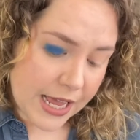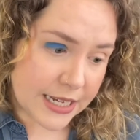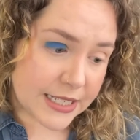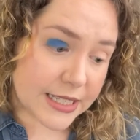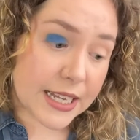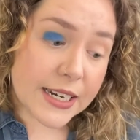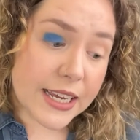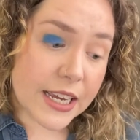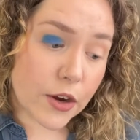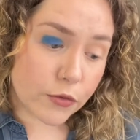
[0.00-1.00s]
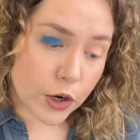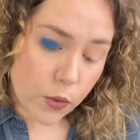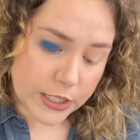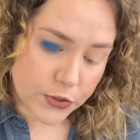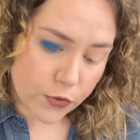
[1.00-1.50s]
Sending
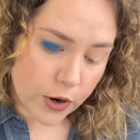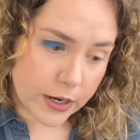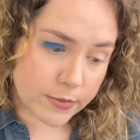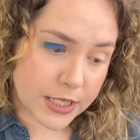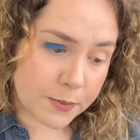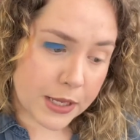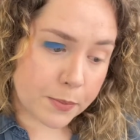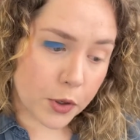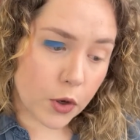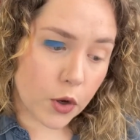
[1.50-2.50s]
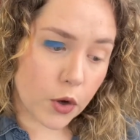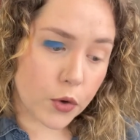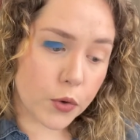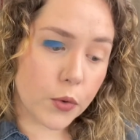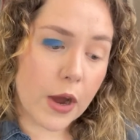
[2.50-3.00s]
request forms to people
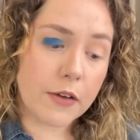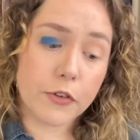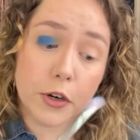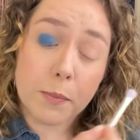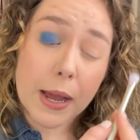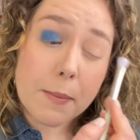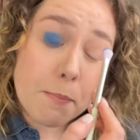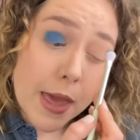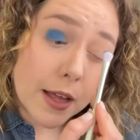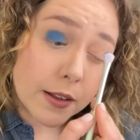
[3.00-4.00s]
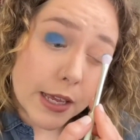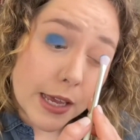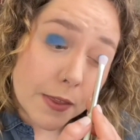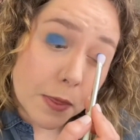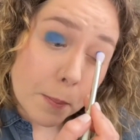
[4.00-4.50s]
who have voted by mail
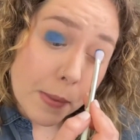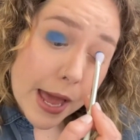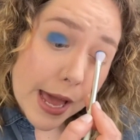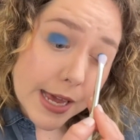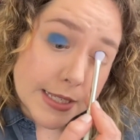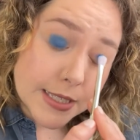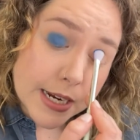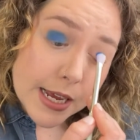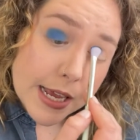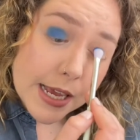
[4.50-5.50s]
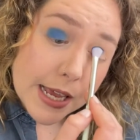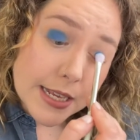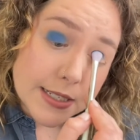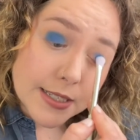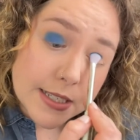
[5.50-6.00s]
in the past
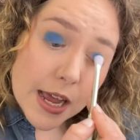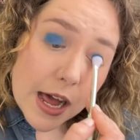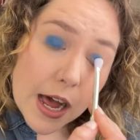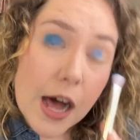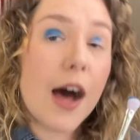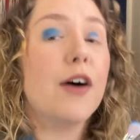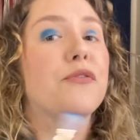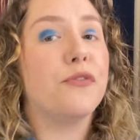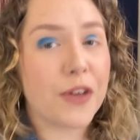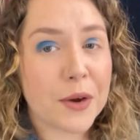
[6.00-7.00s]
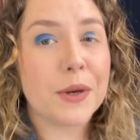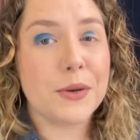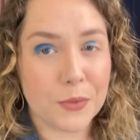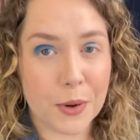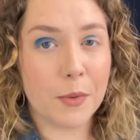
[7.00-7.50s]
is a very
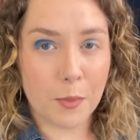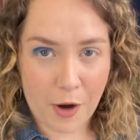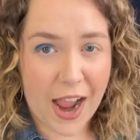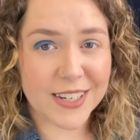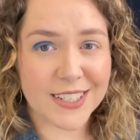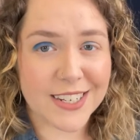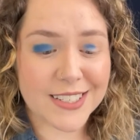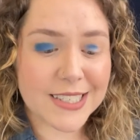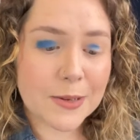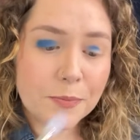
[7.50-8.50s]
normal practice.